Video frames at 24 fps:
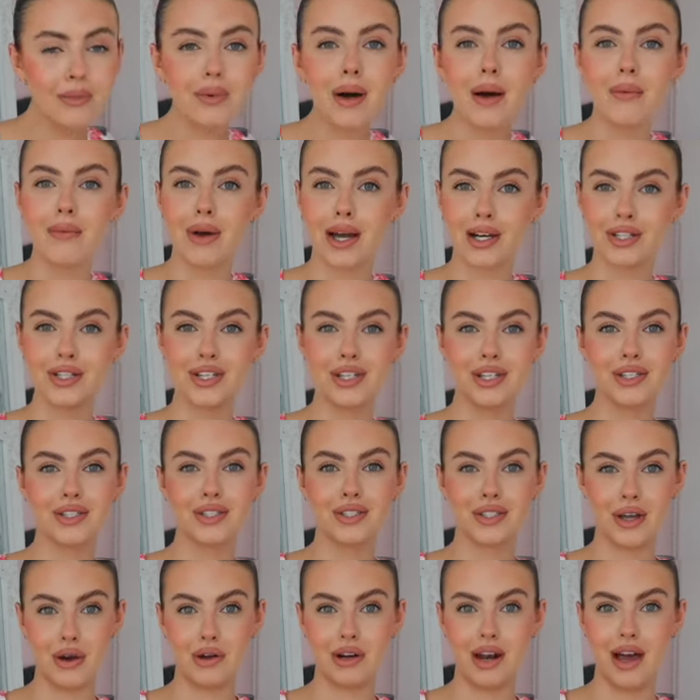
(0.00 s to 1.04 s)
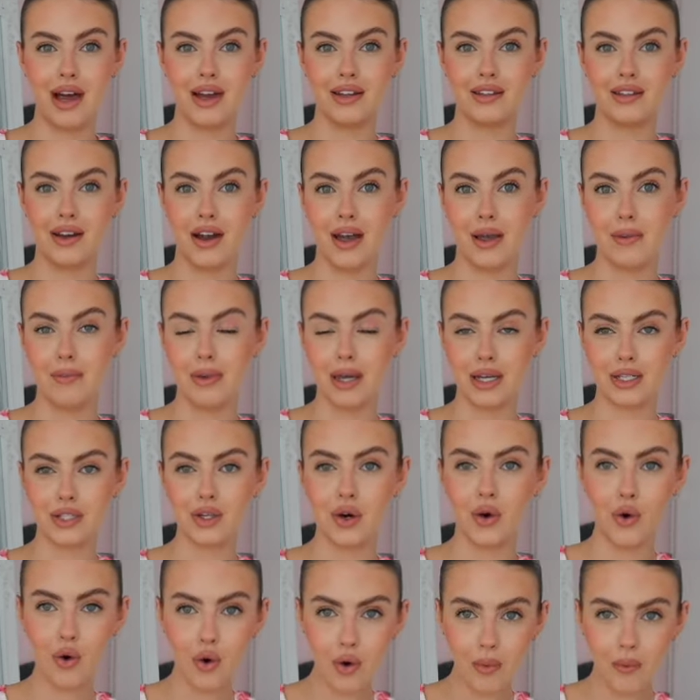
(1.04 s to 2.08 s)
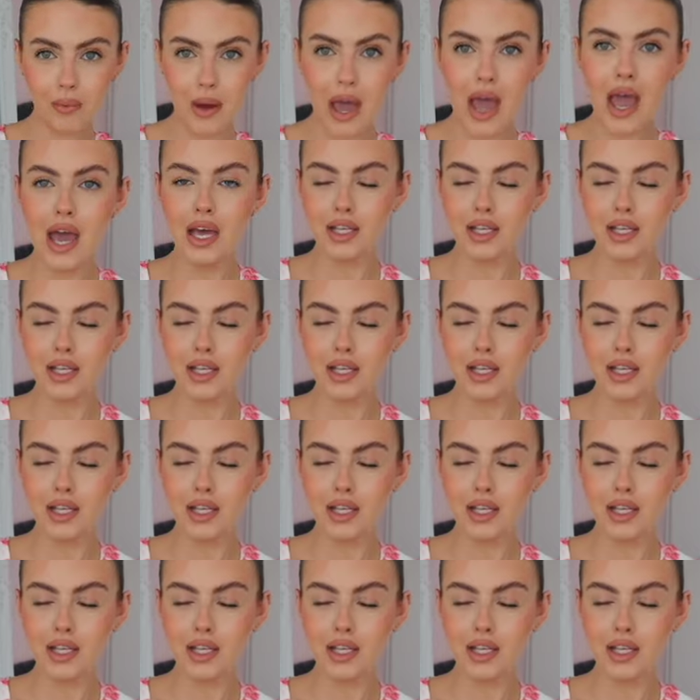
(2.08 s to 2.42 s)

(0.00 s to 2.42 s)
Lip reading: But I'm actually so glad that I picked it up.